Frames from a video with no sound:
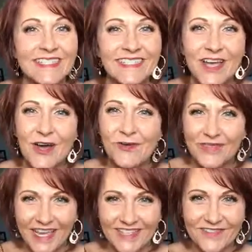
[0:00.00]
So
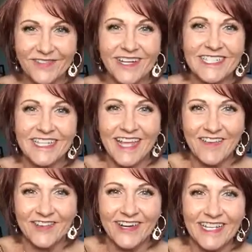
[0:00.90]
thanks for watching and
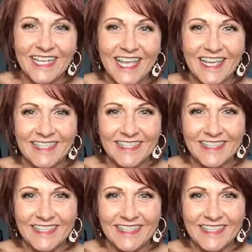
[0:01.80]
have a great day.